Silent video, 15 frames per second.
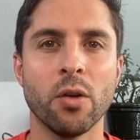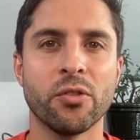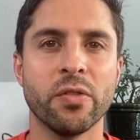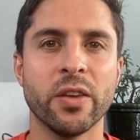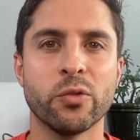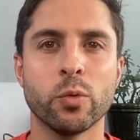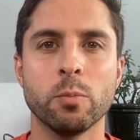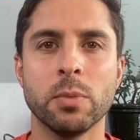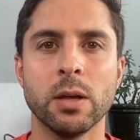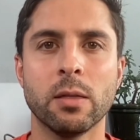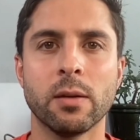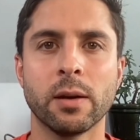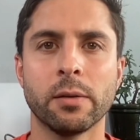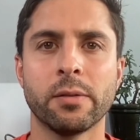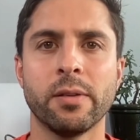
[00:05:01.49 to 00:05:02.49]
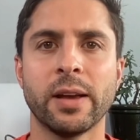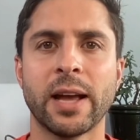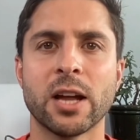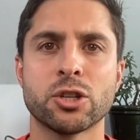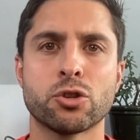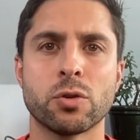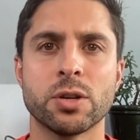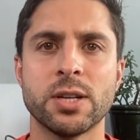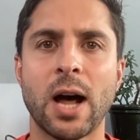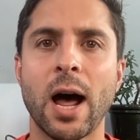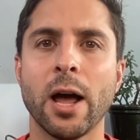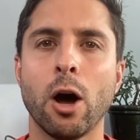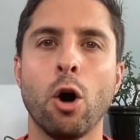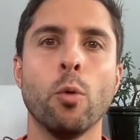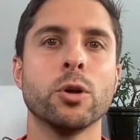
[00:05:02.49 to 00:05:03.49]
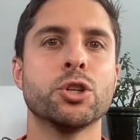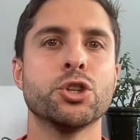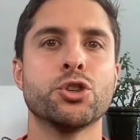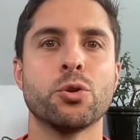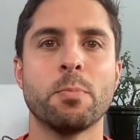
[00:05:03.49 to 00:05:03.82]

So this would be things like estradiol, which is your